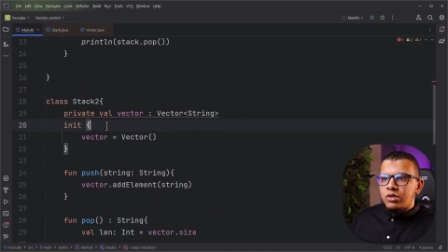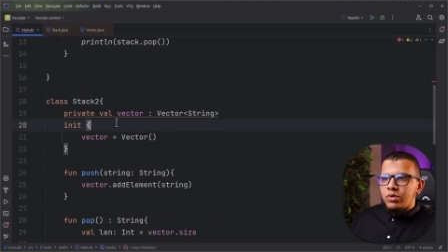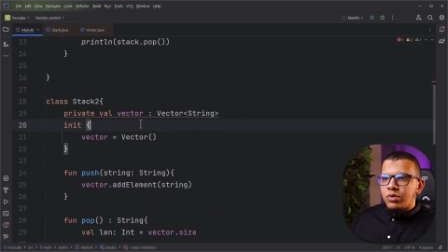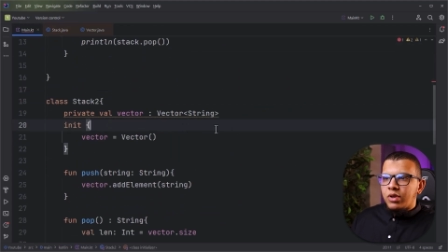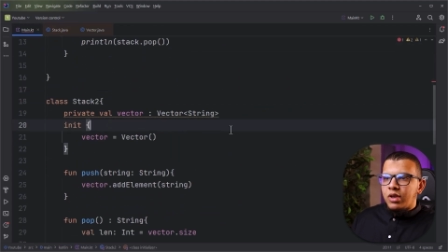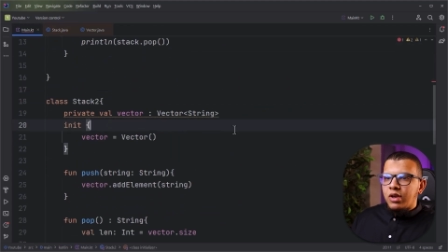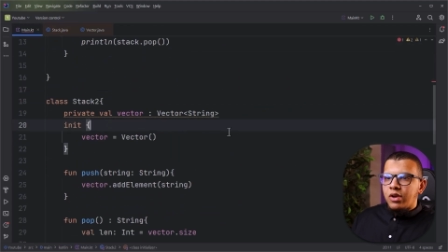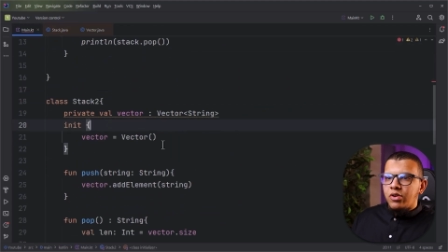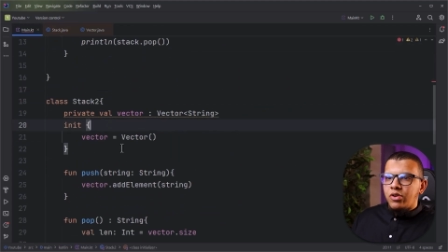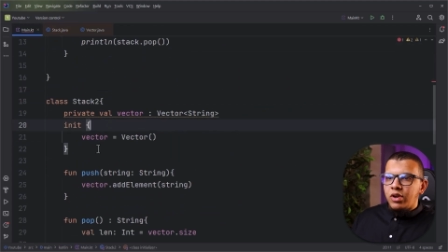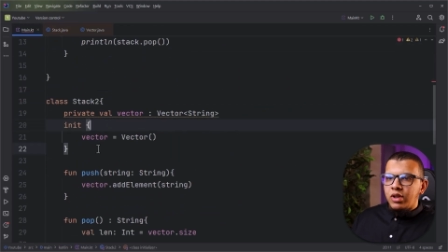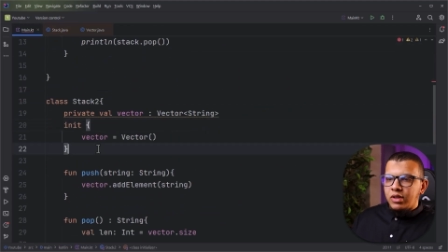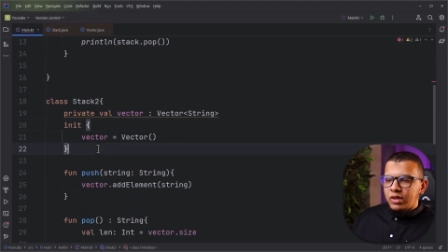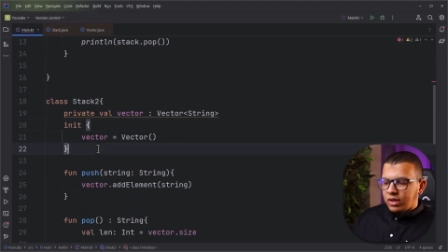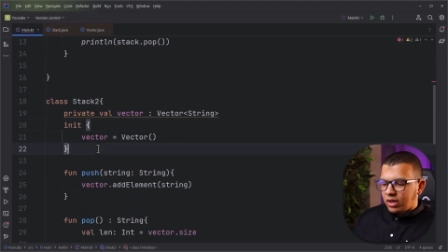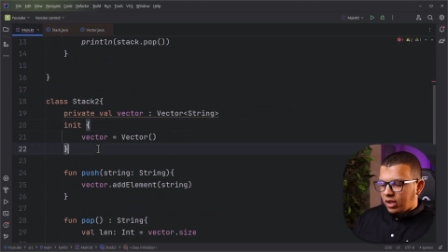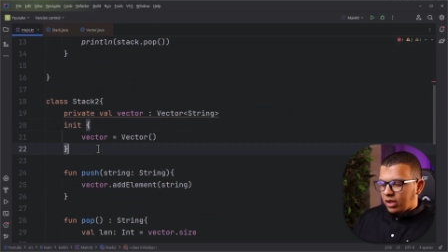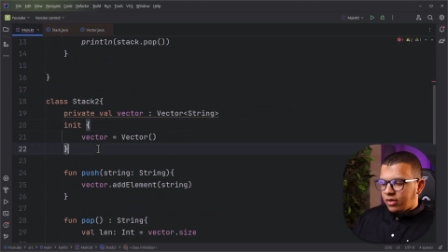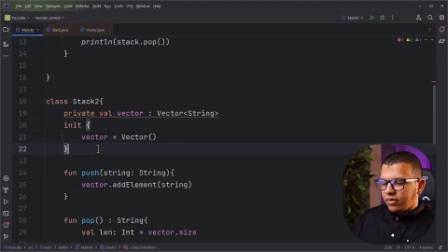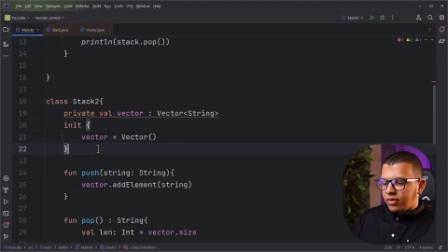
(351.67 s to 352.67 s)
We can create
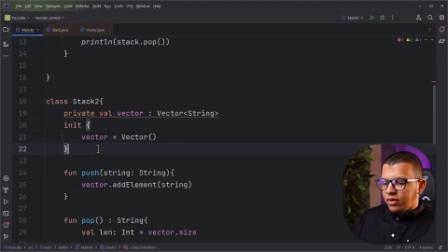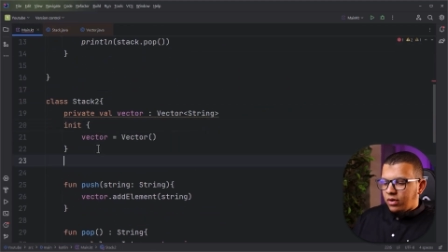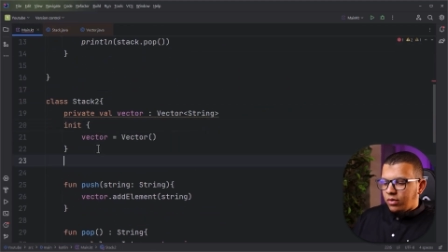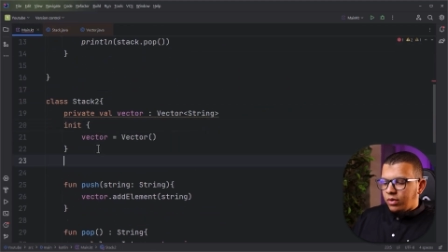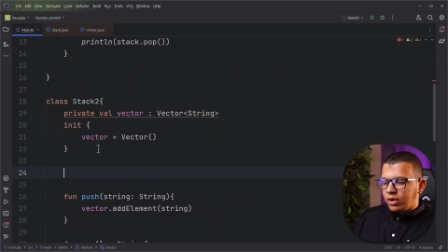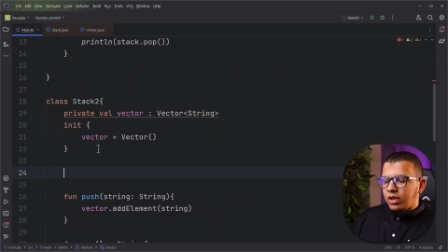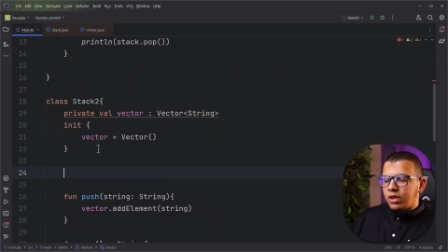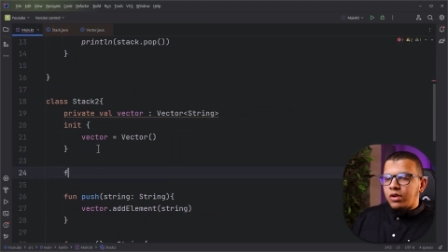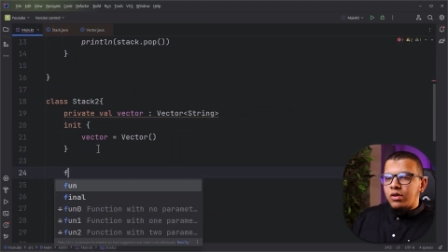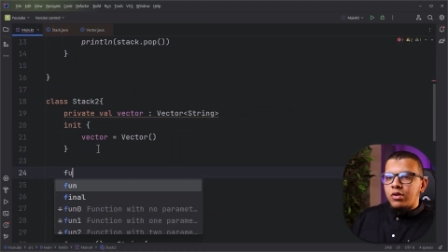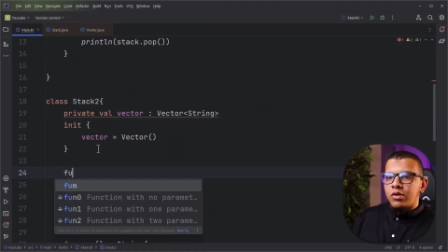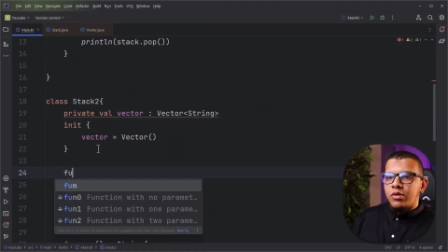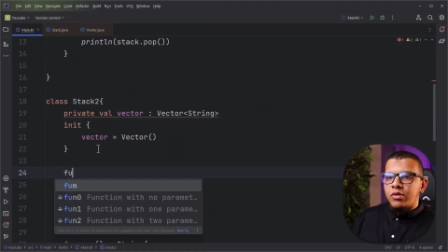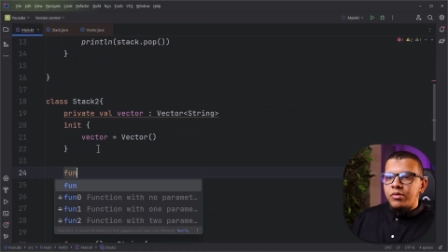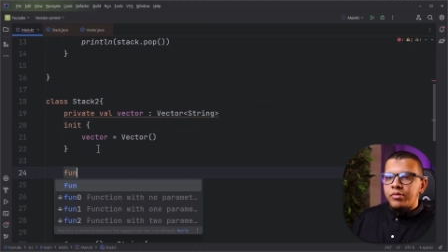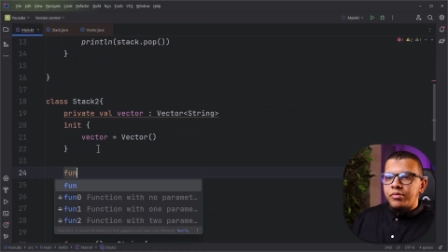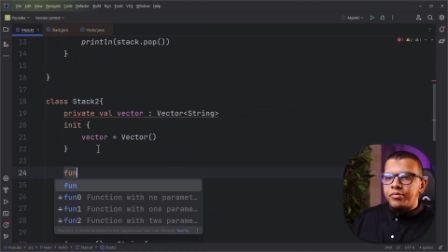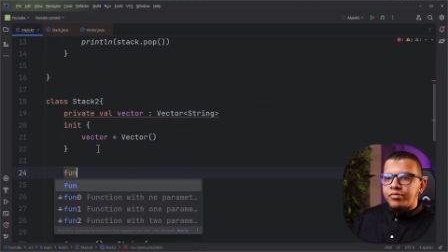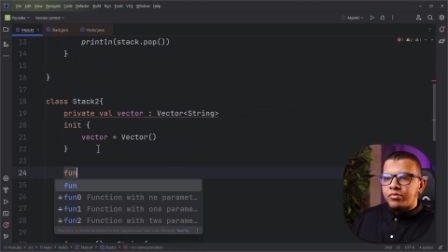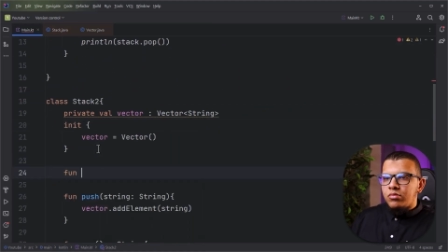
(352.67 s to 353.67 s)
it like following.
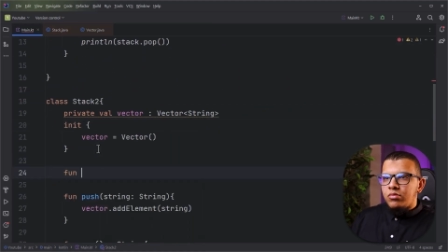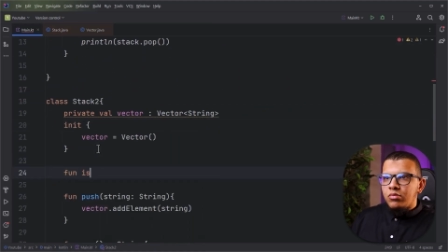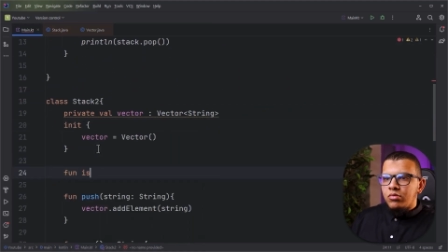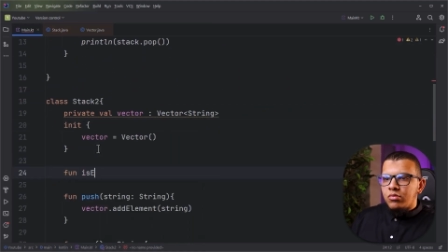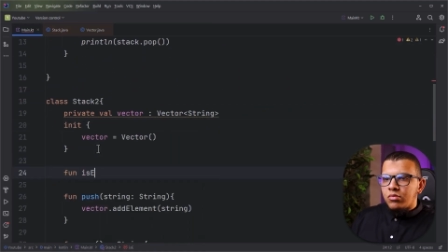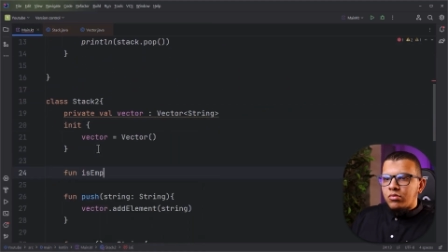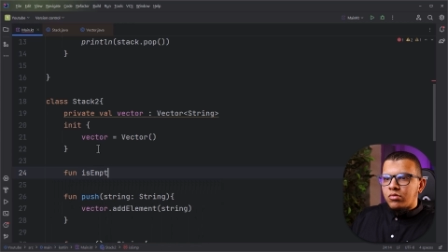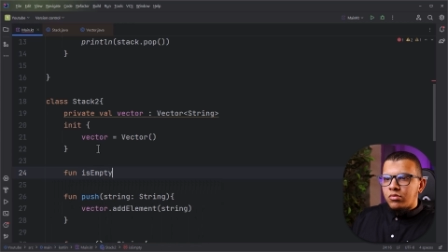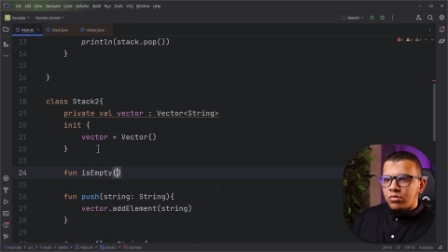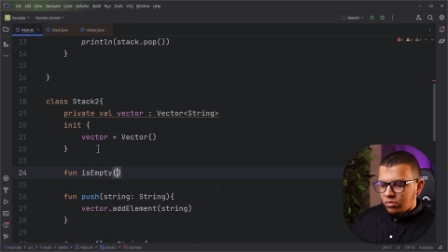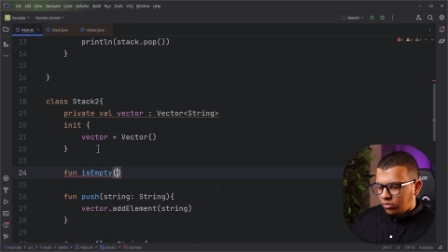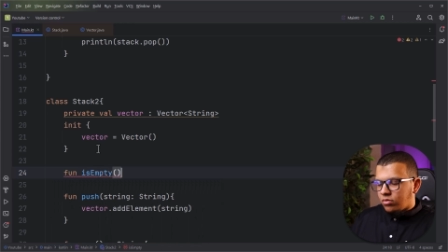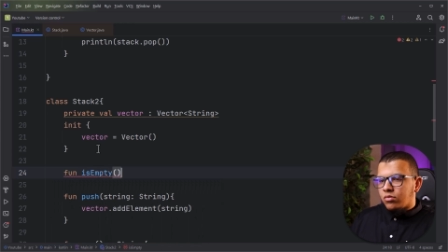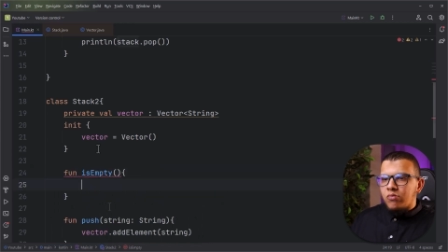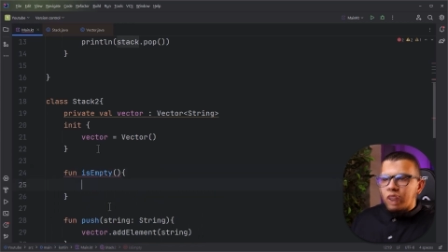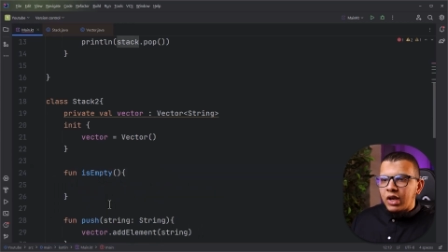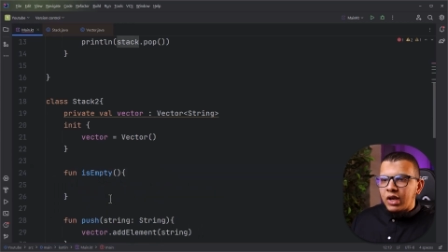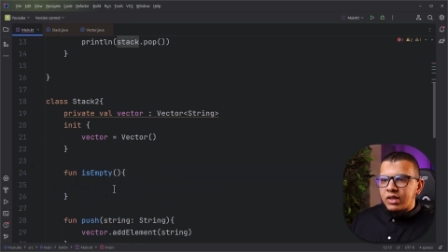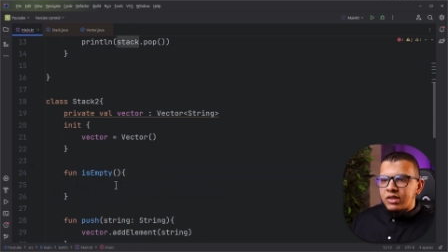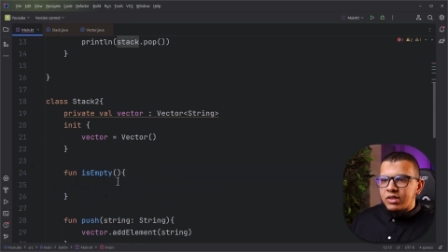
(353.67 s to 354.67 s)

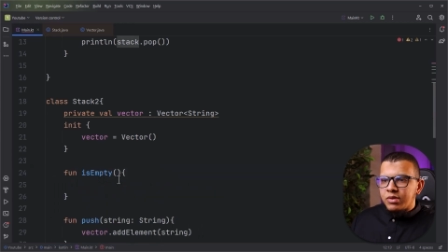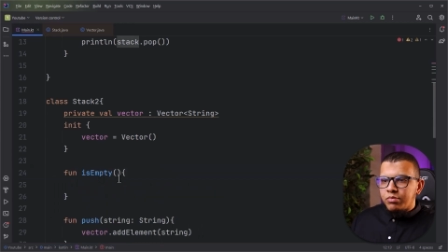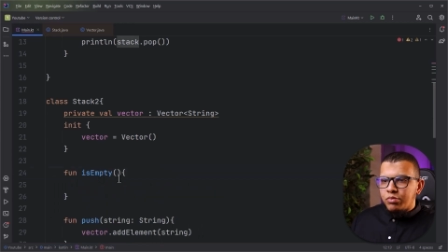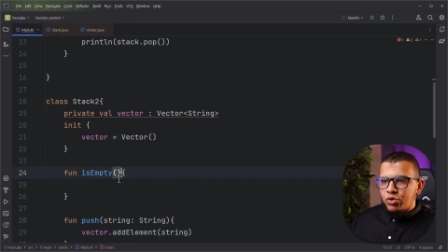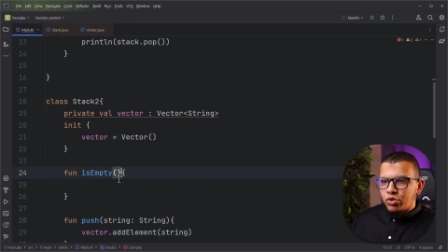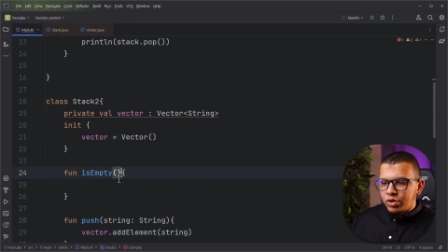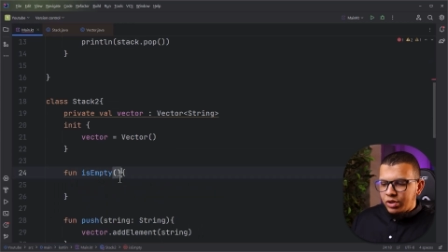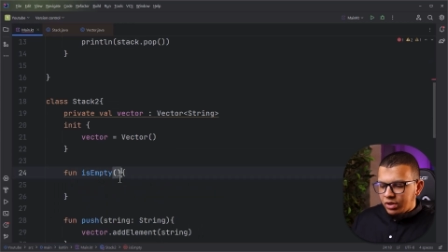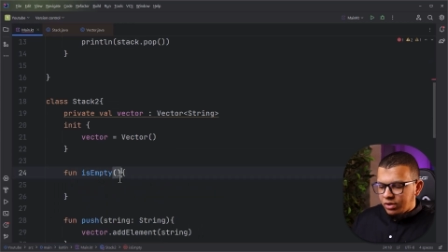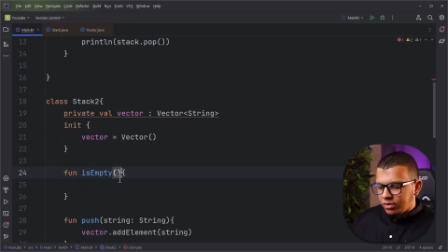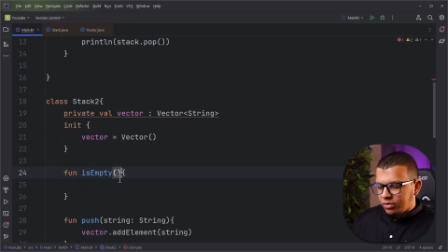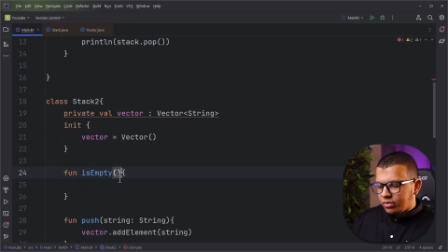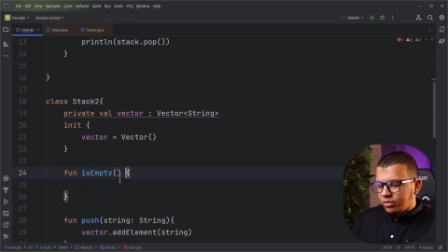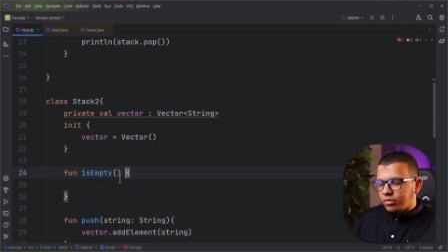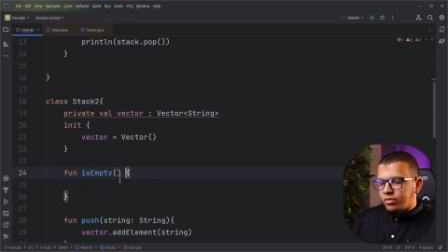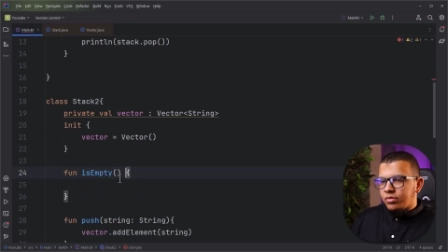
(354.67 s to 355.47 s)
Yeah, it's a boolean,